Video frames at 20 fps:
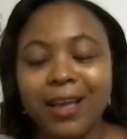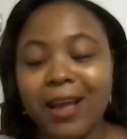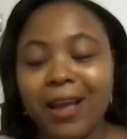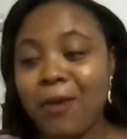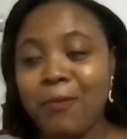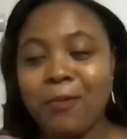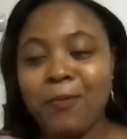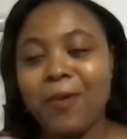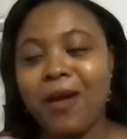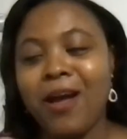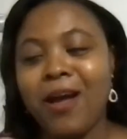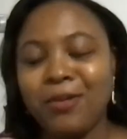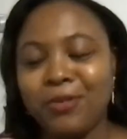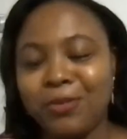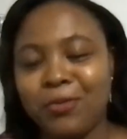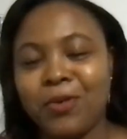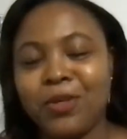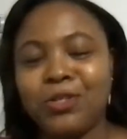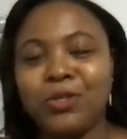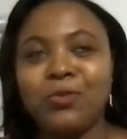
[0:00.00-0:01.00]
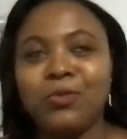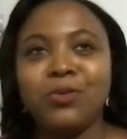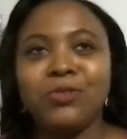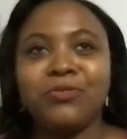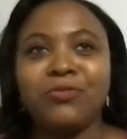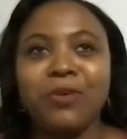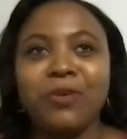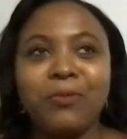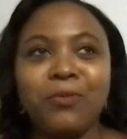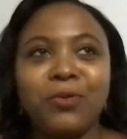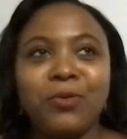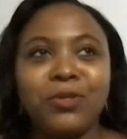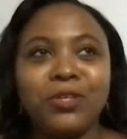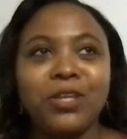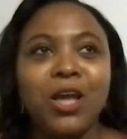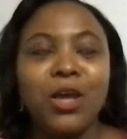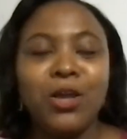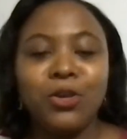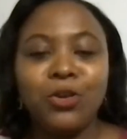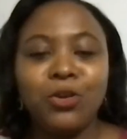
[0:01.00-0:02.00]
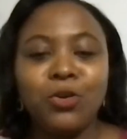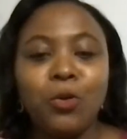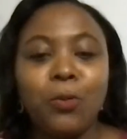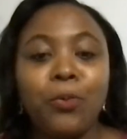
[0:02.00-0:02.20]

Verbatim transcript: I can't remember how the question was framed, but you know,